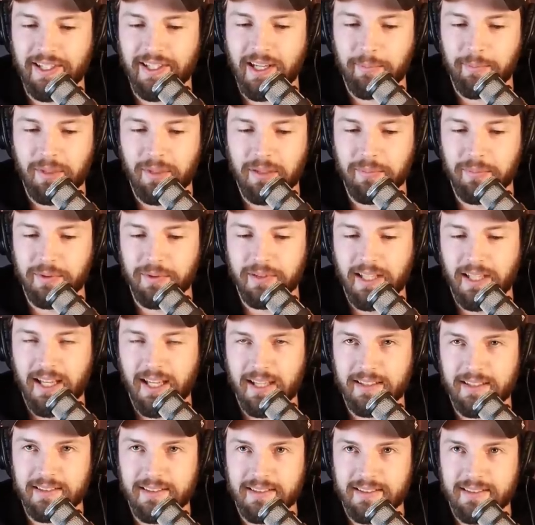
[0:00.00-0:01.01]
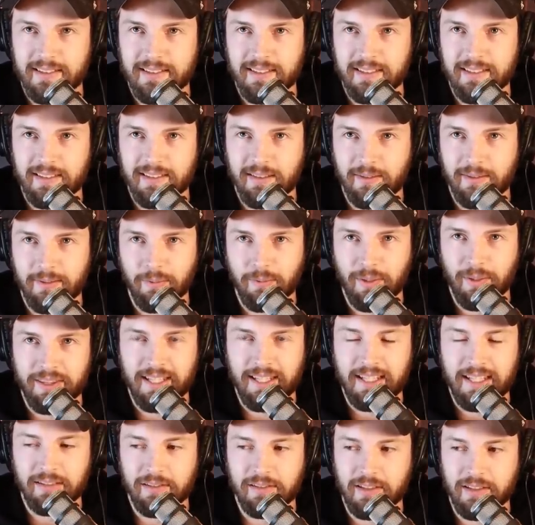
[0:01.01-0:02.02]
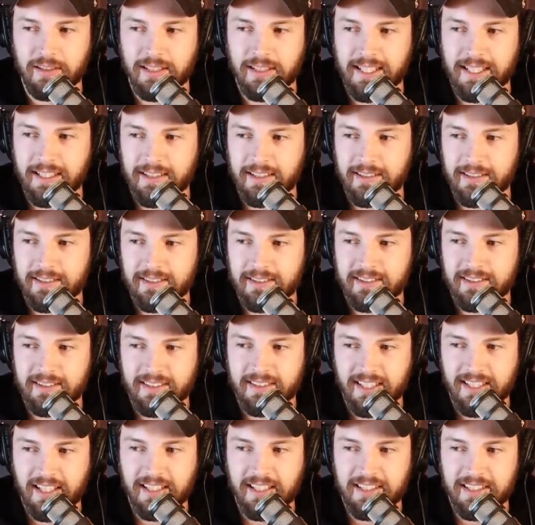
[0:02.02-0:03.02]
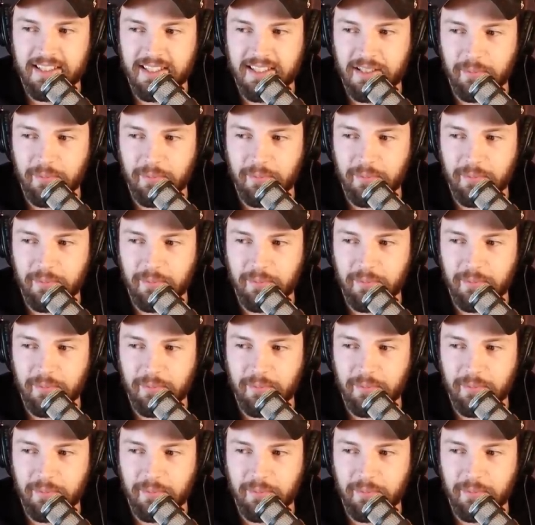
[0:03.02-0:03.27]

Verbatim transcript: just looking at people as what they look like, skin a